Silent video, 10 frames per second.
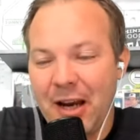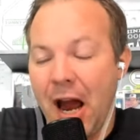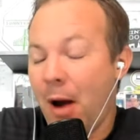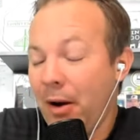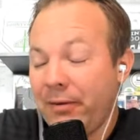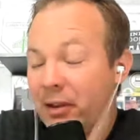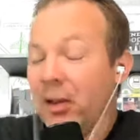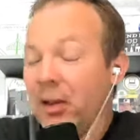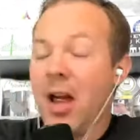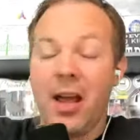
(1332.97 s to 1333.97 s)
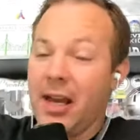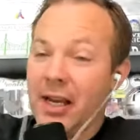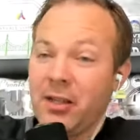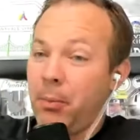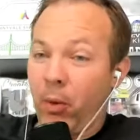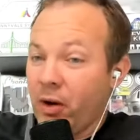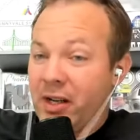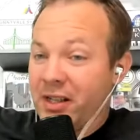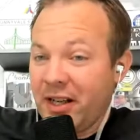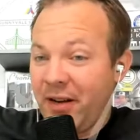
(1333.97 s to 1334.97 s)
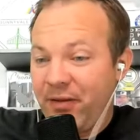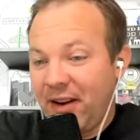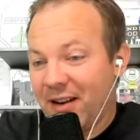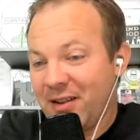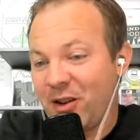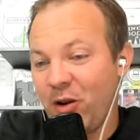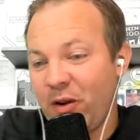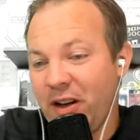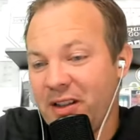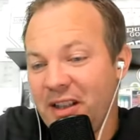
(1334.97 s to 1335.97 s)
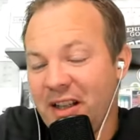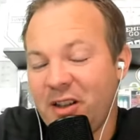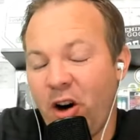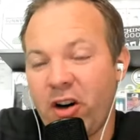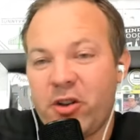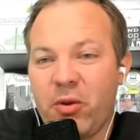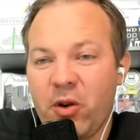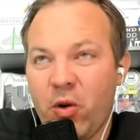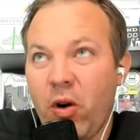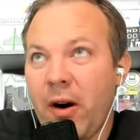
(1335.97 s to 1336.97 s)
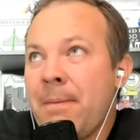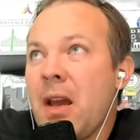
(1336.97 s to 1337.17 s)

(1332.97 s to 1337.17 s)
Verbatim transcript: However, it's pretty significant, so it's it's hard to ignore.